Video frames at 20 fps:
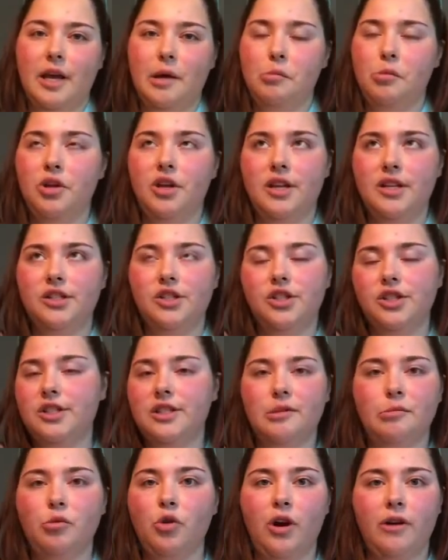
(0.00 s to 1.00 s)
but it's just a
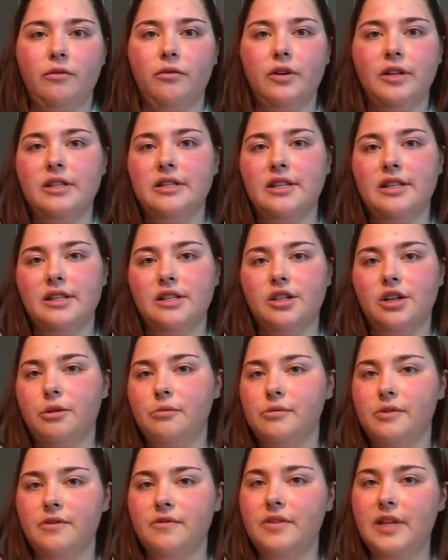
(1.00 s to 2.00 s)
preference in terms
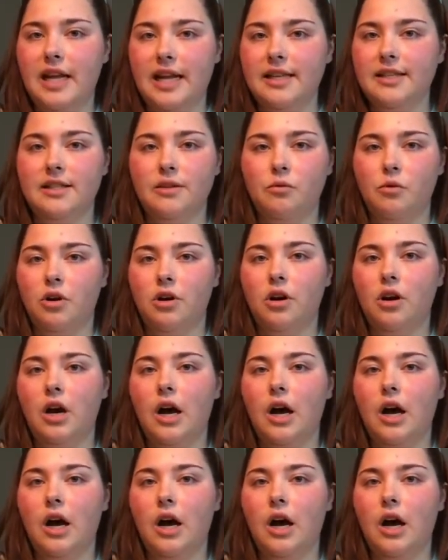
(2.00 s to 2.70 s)
of taste and whatnot.